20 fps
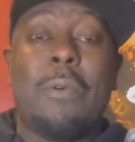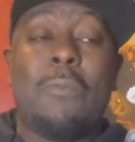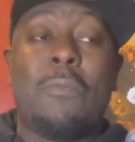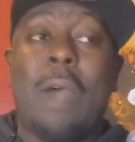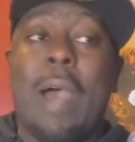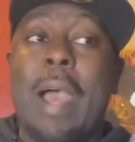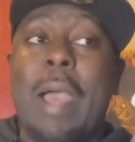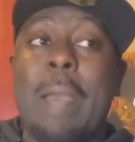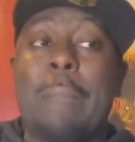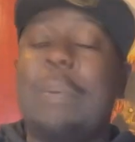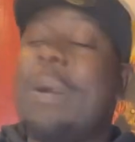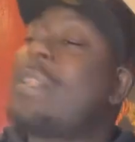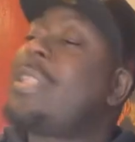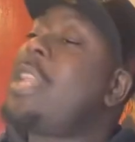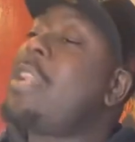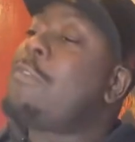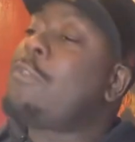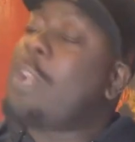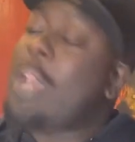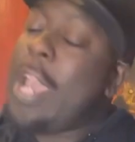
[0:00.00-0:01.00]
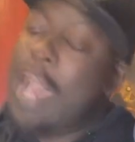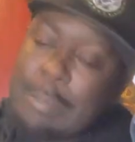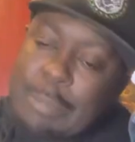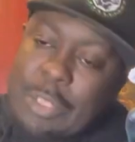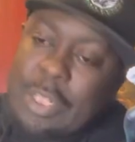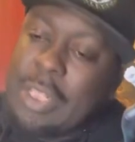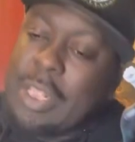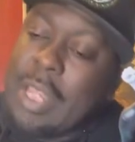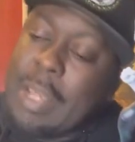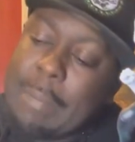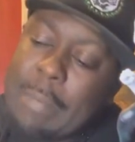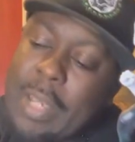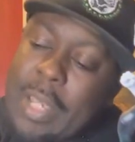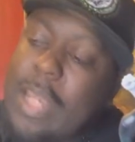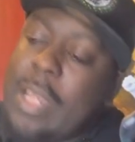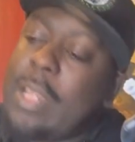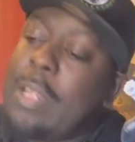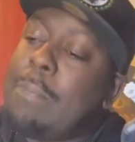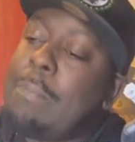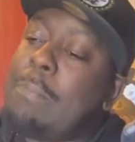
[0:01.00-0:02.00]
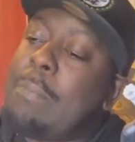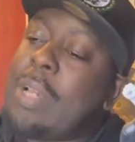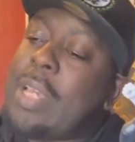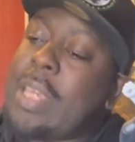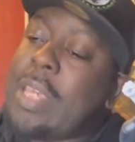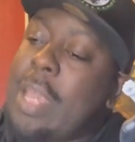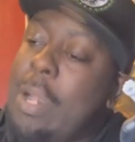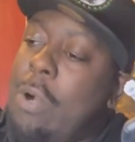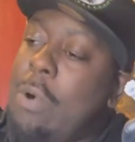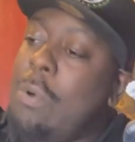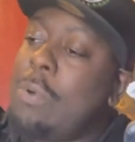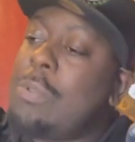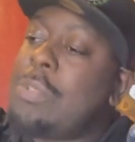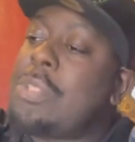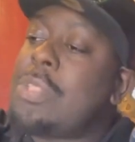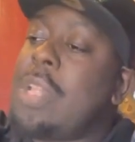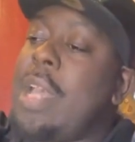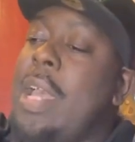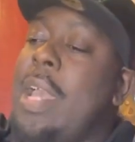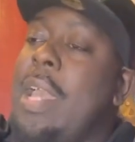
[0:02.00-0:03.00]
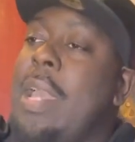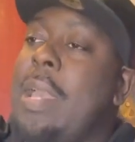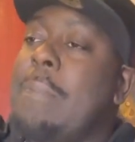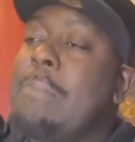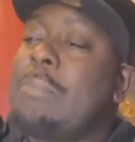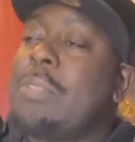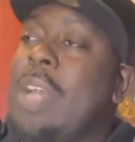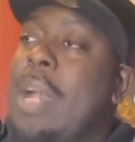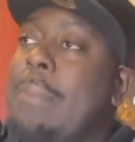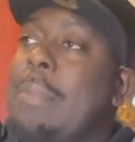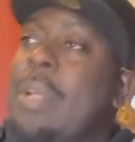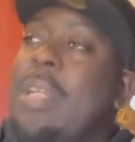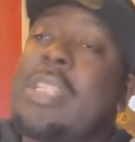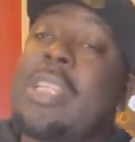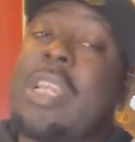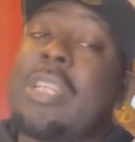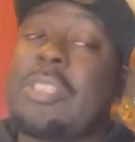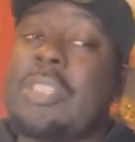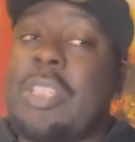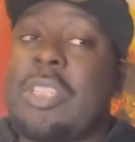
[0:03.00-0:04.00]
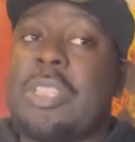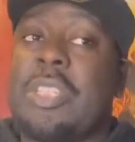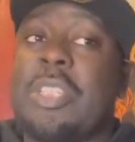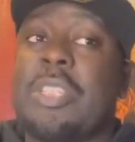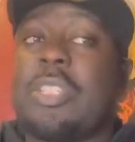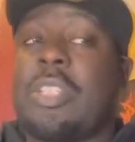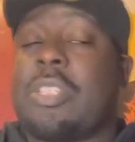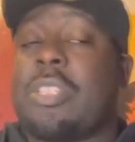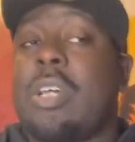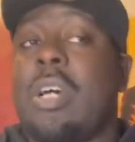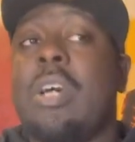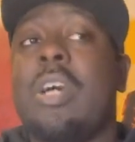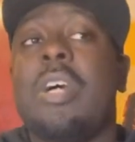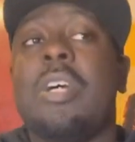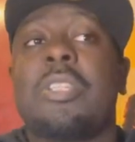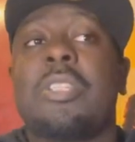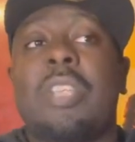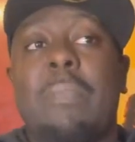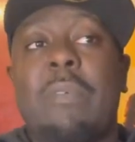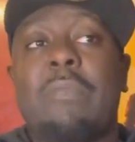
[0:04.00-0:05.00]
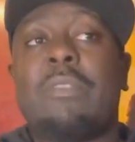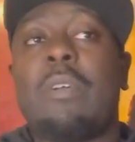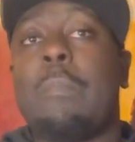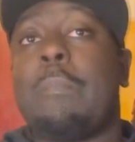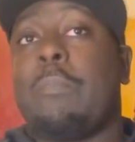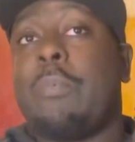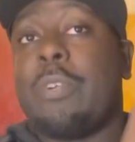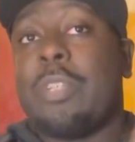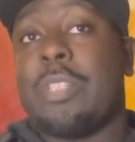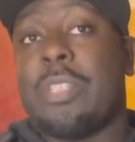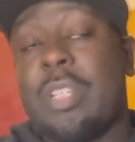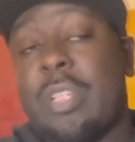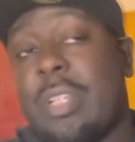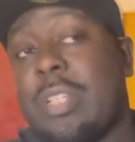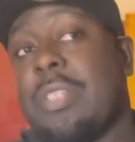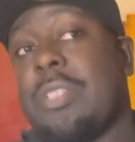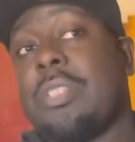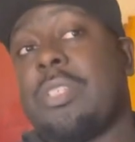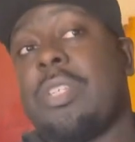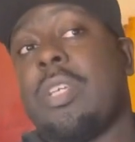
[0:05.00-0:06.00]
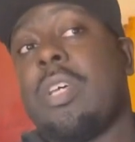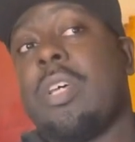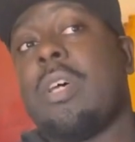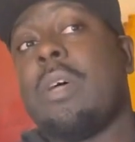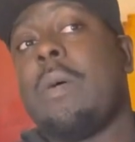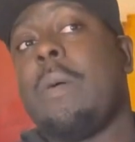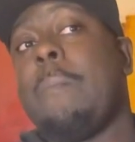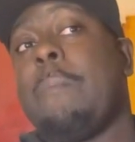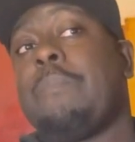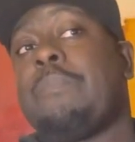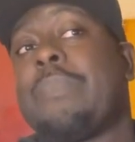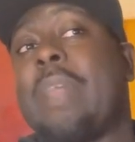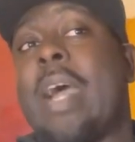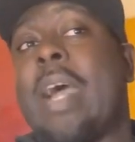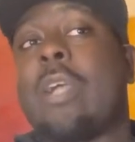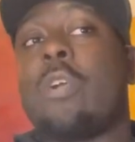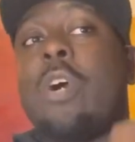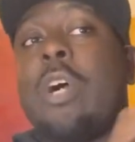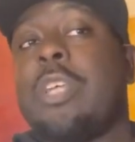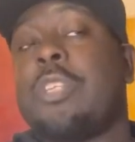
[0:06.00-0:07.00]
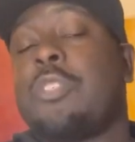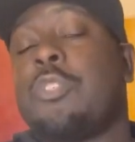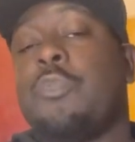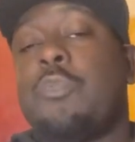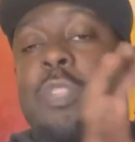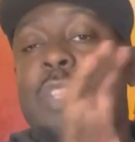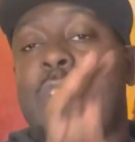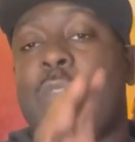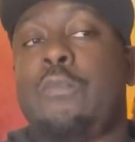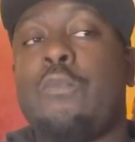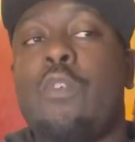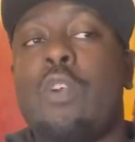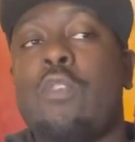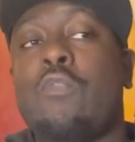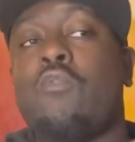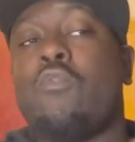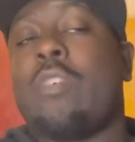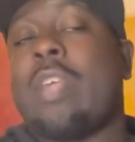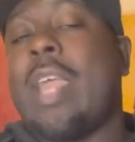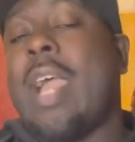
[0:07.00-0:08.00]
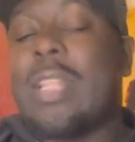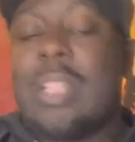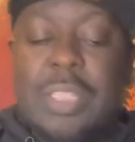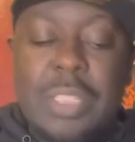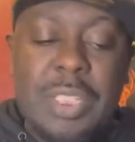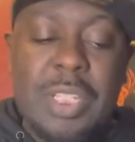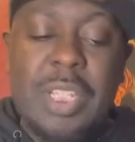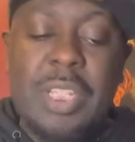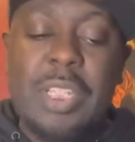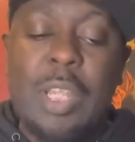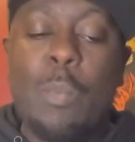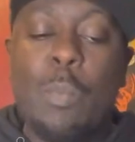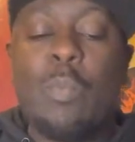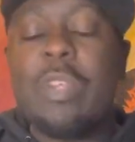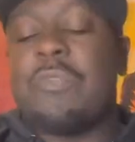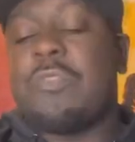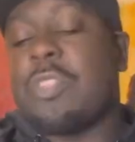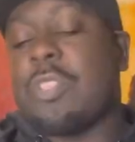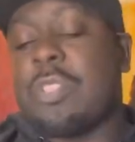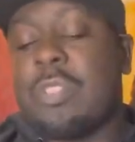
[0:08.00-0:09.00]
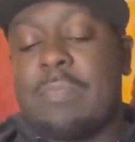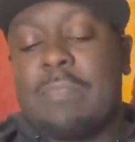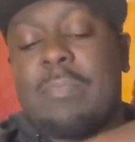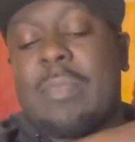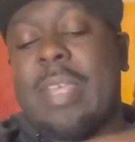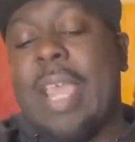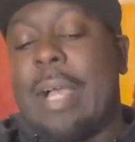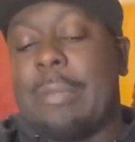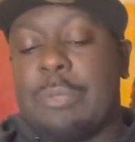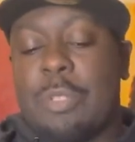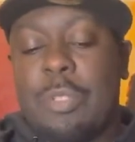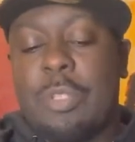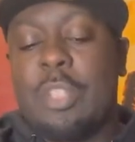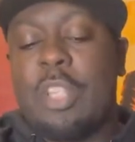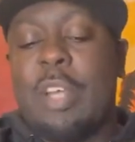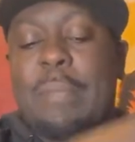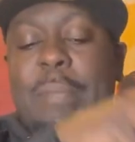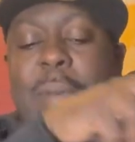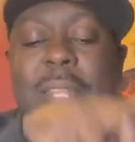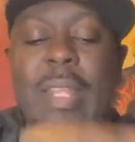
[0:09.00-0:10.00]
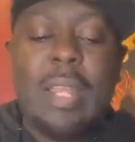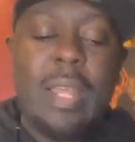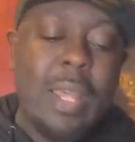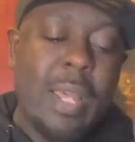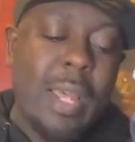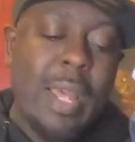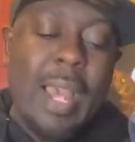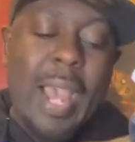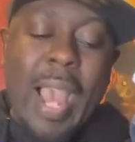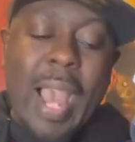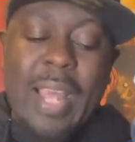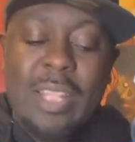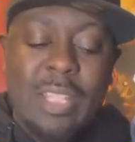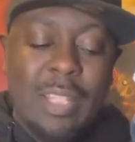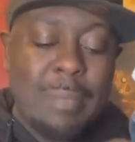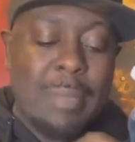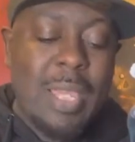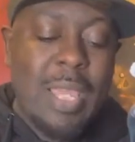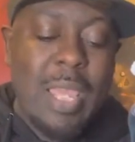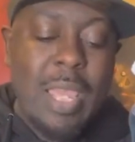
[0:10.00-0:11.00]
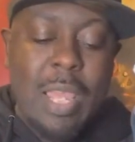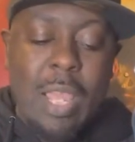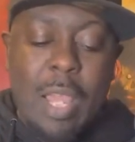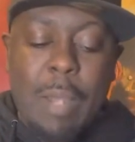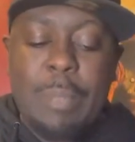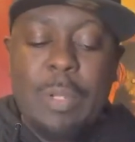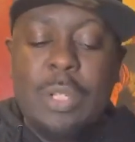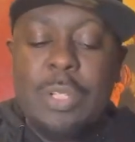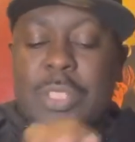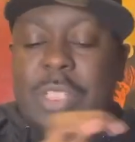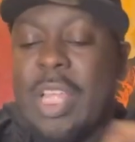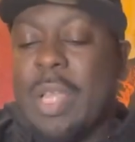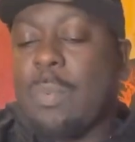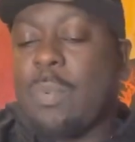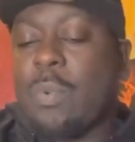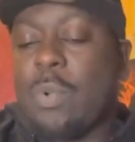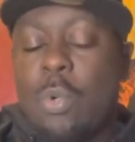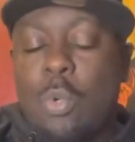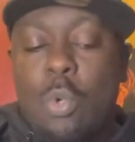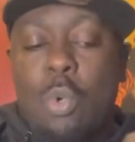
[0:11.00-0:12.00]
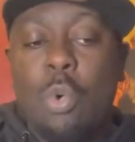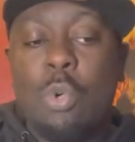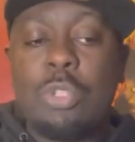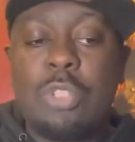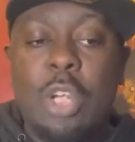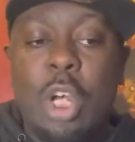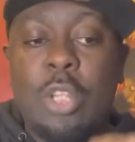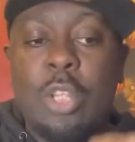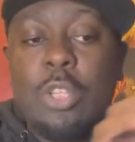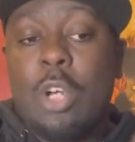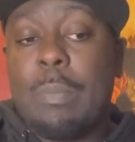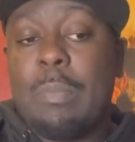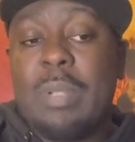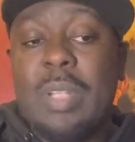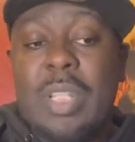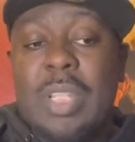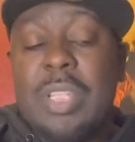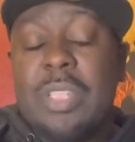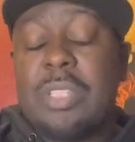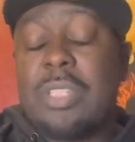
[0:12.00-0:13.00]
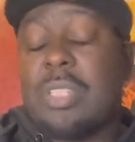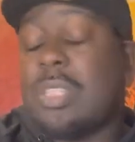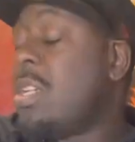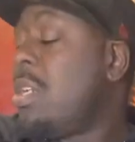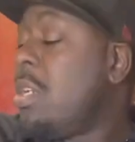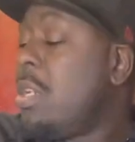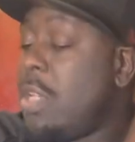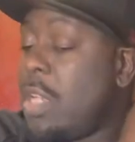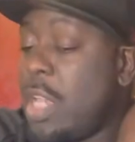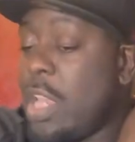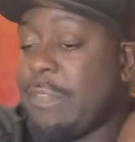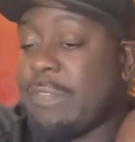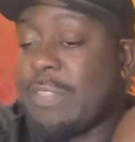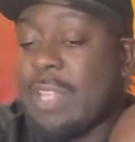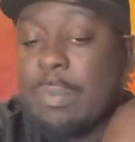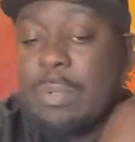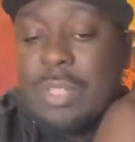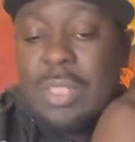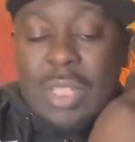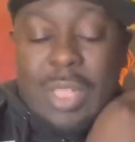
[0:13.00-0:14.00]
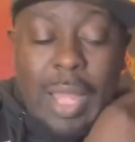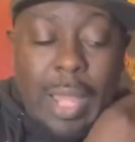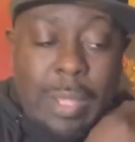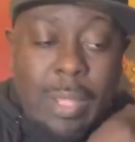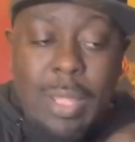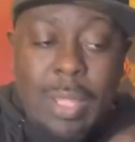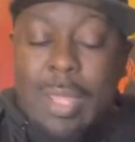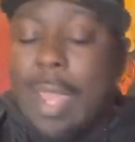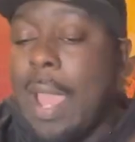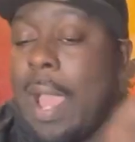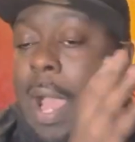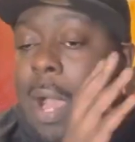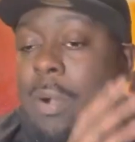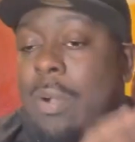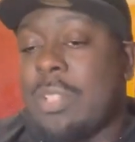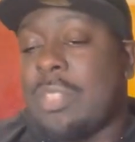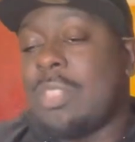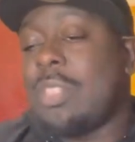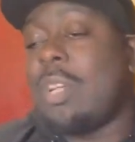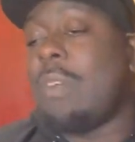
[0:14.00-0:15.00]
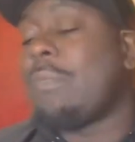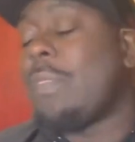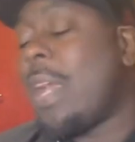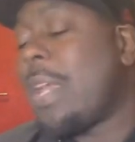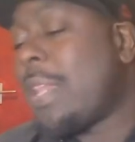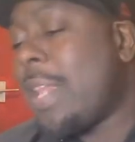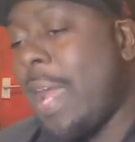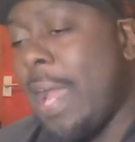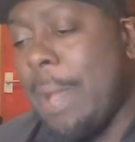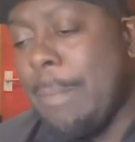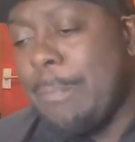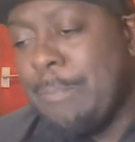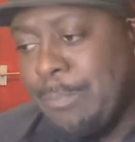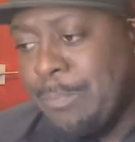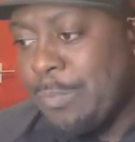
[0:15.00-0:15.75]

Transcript: right? But they've captured him in Miguel's timeline. Yes, these are some of the prisoners that got into different realities, and we've just captured them and handed them here because they could cause anomalies if they were to like get out and stuff like that.